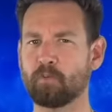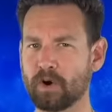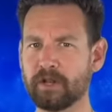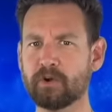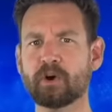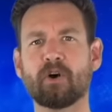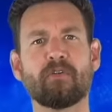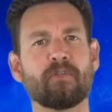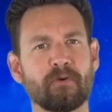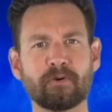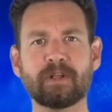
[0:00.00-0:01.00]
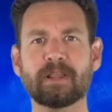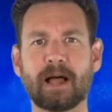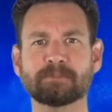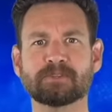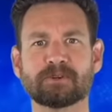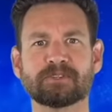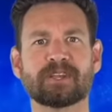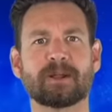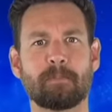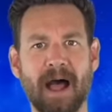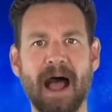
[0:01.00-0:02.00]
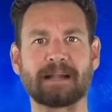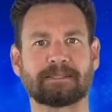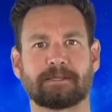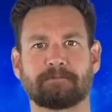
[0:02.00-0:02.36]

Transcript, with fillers: what do you call thirty lobsters in a pot?